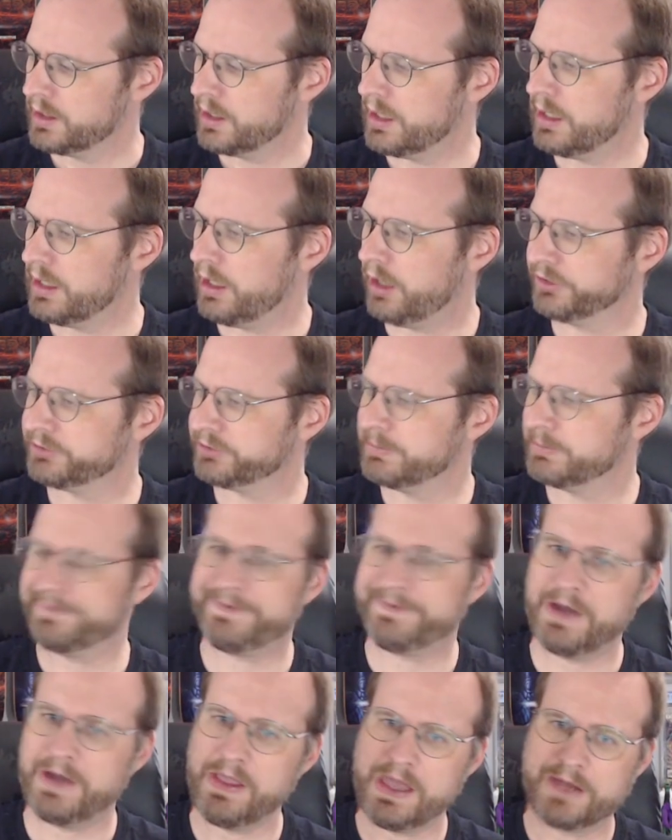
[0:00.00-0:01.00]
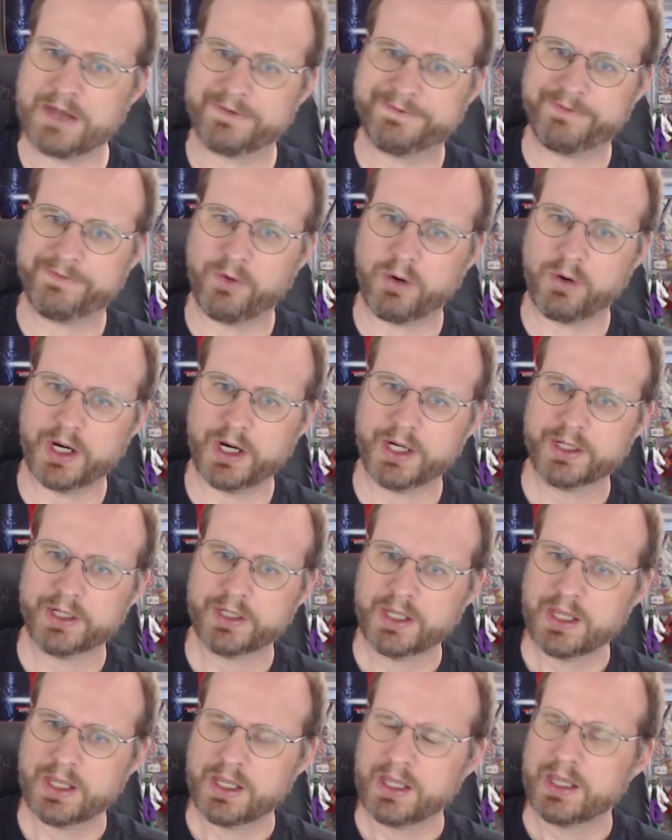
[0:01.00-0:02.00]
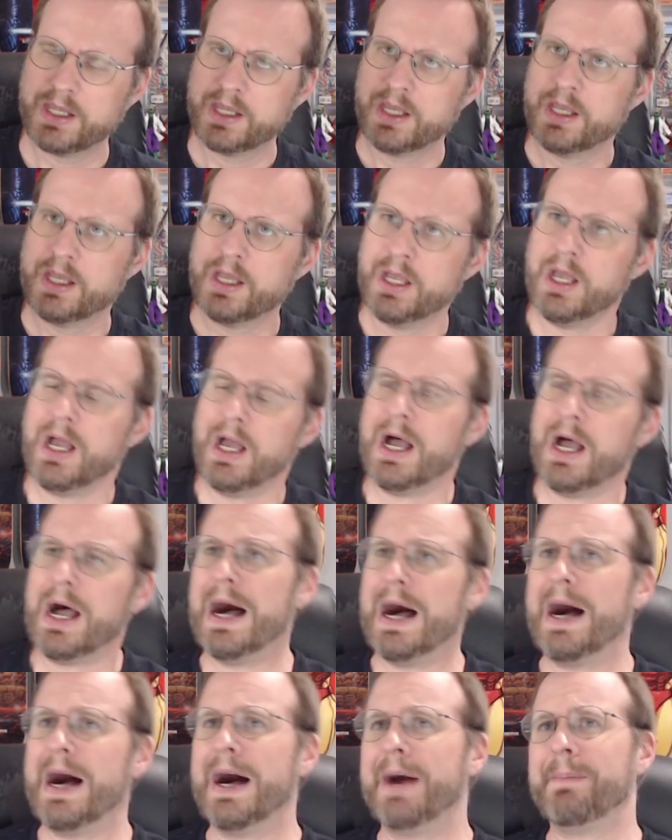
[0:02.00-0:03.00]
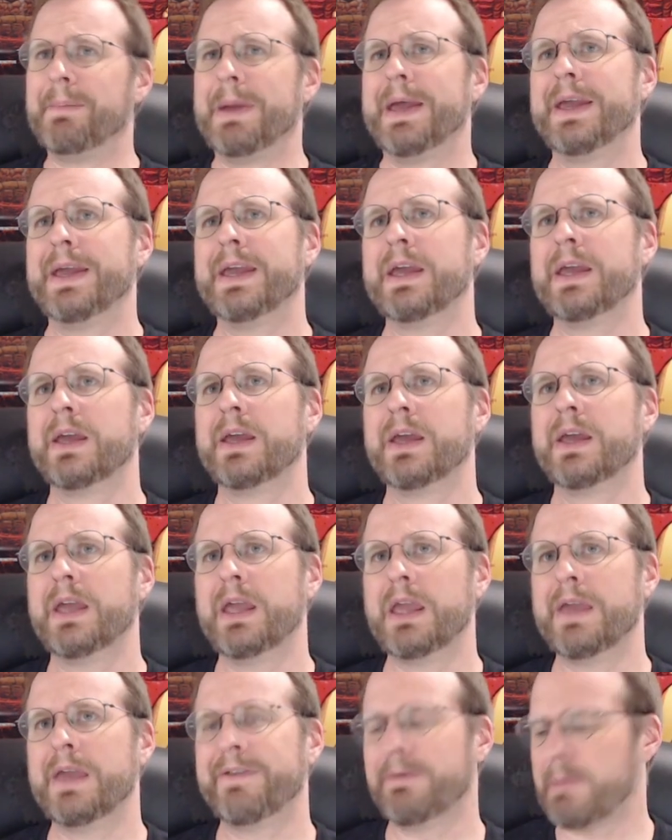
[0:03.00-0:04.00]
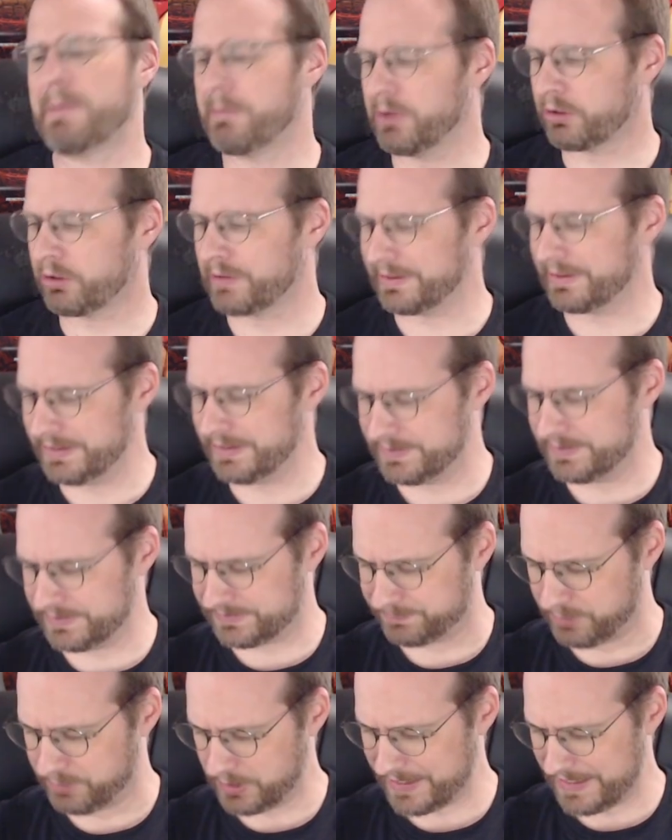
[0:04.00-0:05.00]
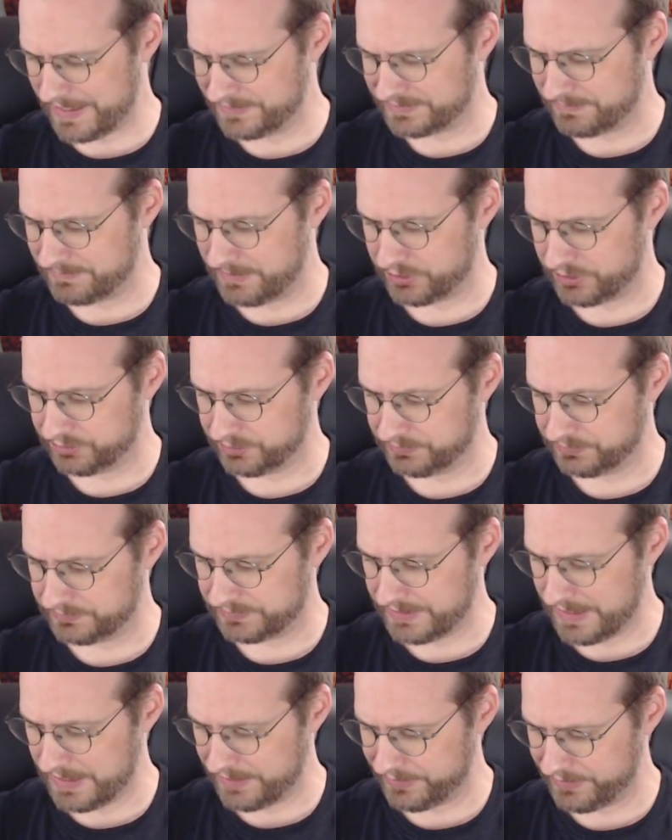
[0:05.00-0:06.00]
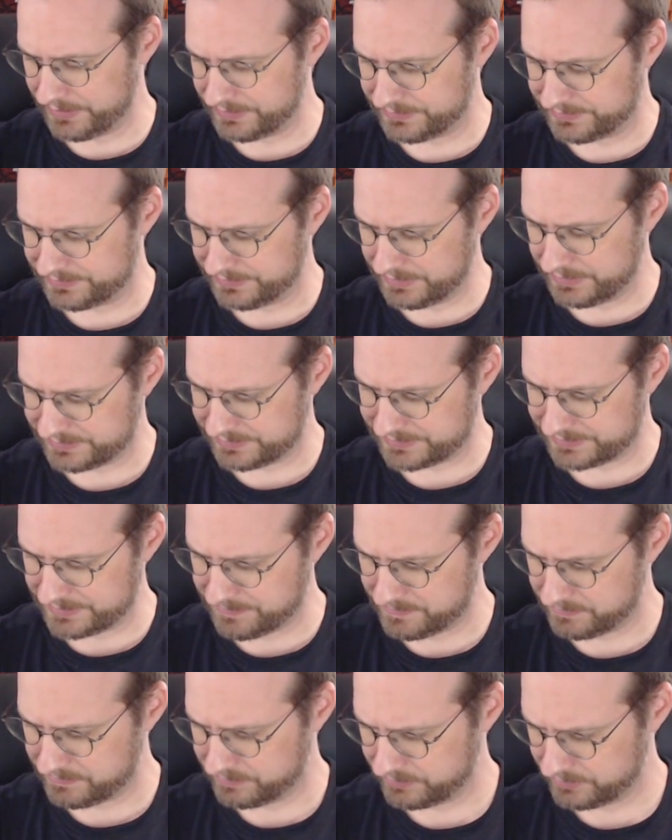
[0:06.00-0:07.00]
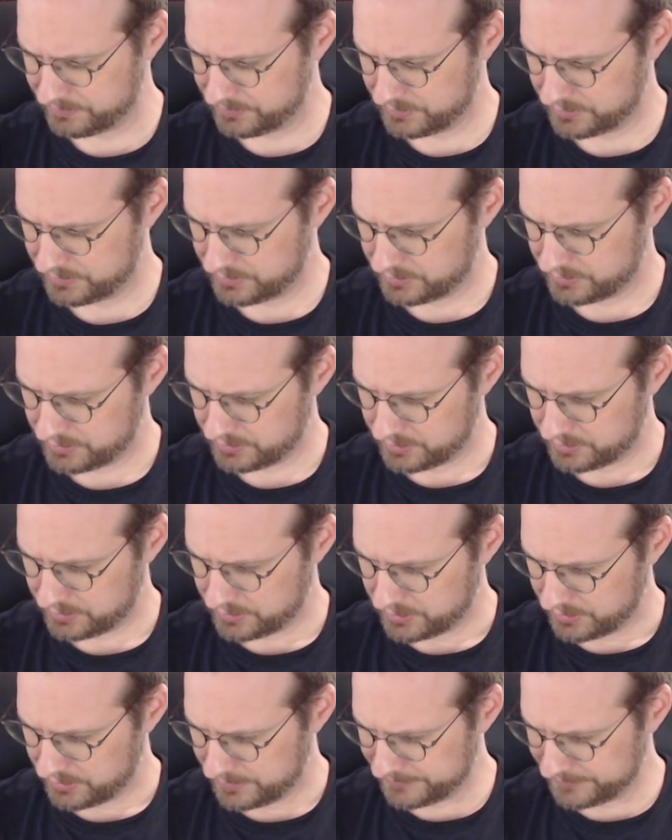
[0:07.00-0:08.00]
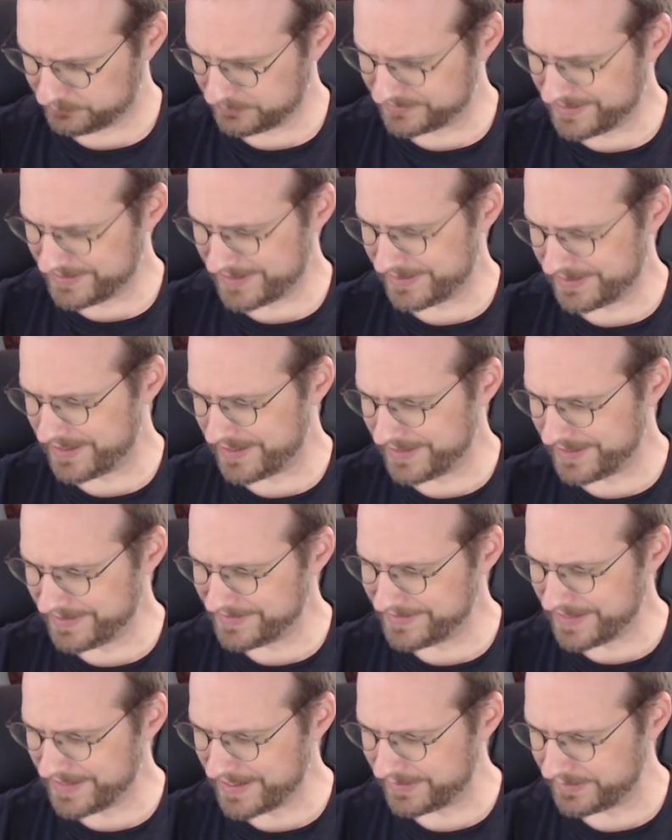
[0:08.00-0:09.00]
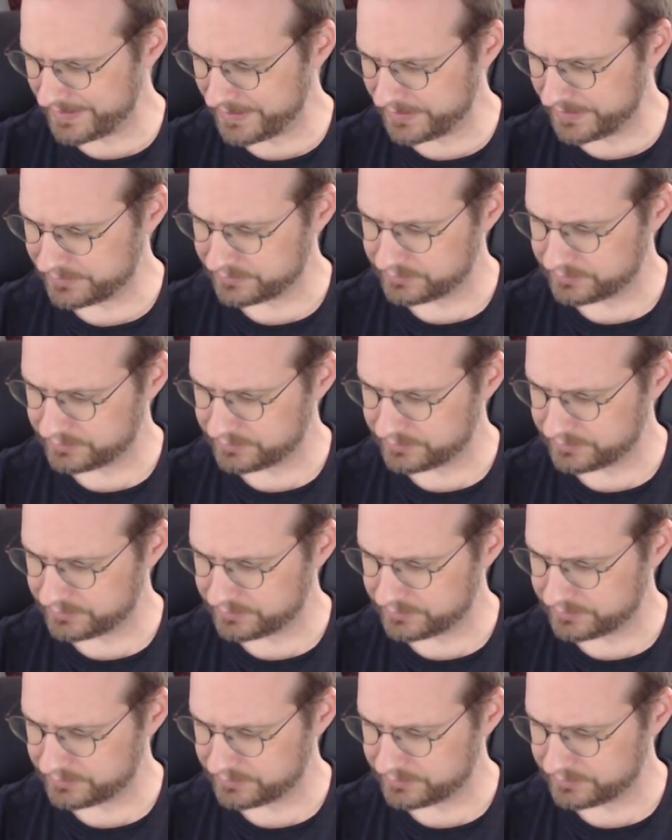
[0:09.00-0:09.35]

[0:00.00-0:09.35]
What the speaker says: Ultimate Fallout 4. If I remember correctly, this book had some issues. Yeah, there's some. This was not a 9.8 candidate.